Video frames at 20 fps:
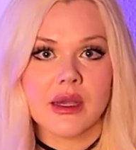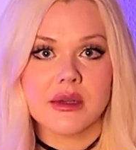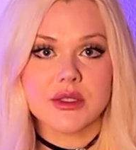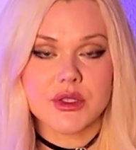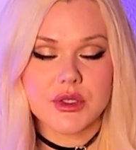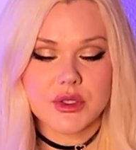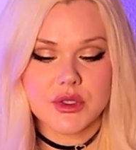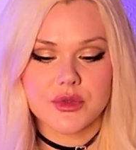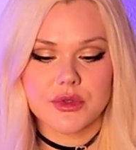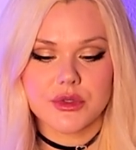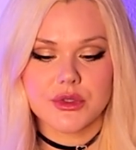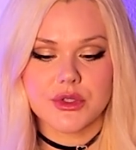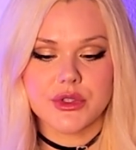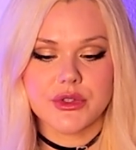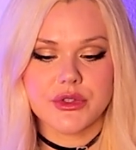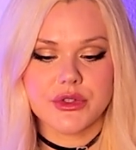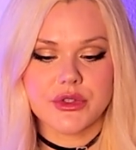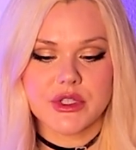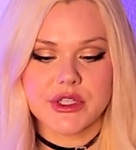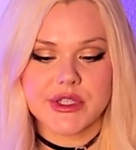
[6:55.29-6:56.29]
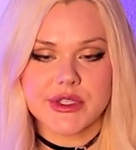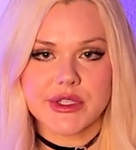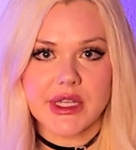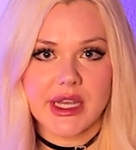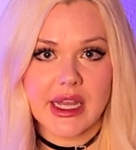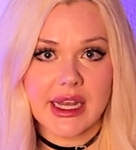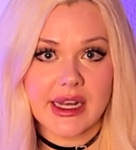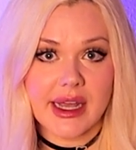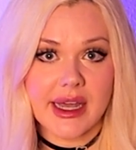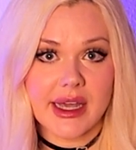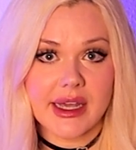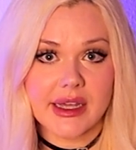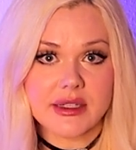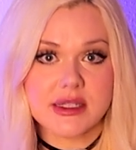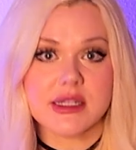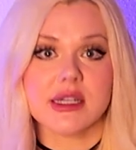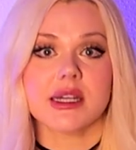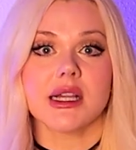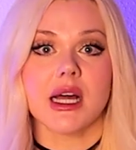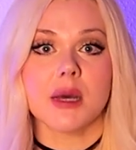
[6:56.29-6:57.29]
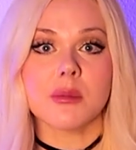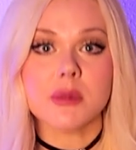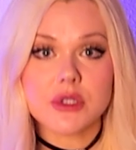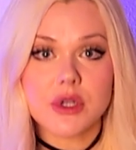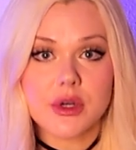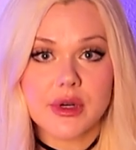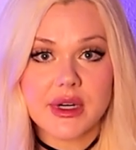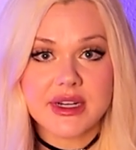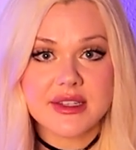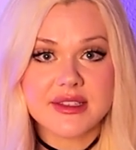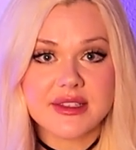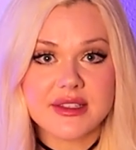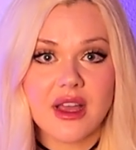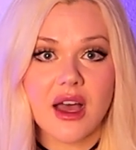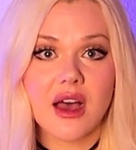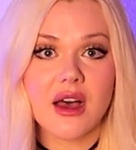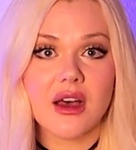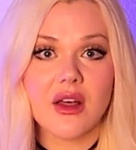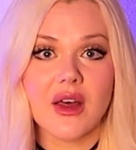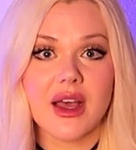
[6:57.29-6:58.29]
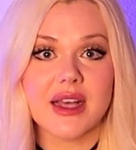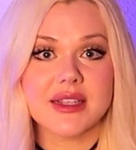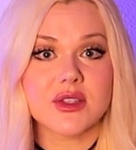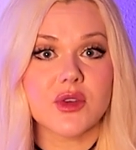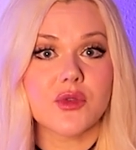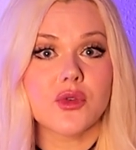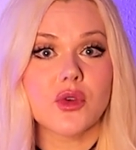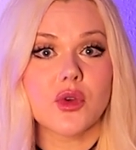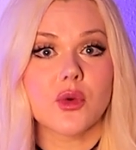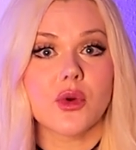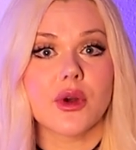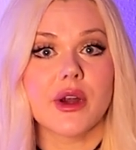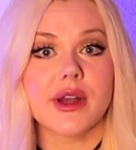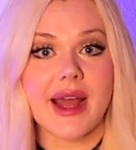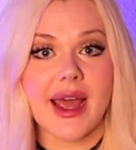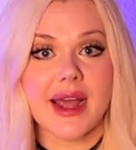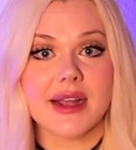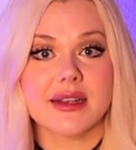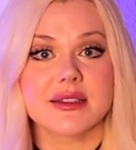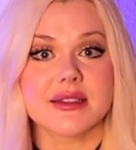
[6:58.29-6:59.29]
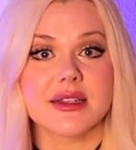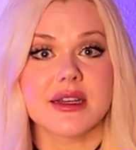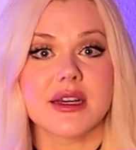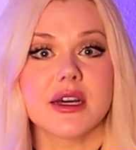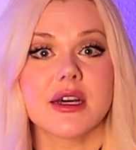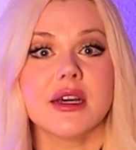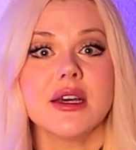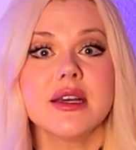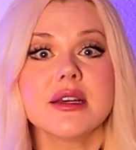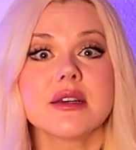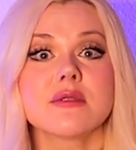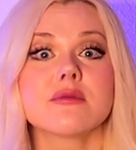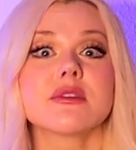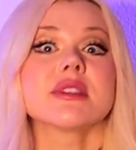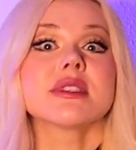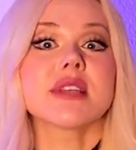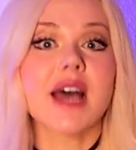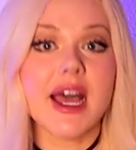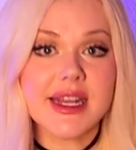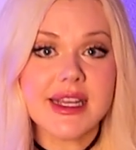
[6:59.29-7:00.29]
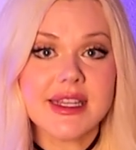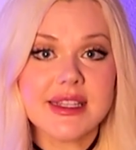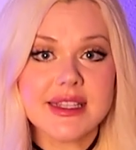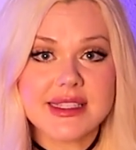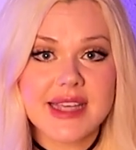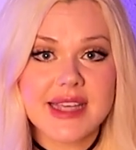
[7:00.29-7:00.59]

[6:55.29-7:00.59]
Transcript: Now, it's useful to do this in a declamatory style, as if you were an actor reciting the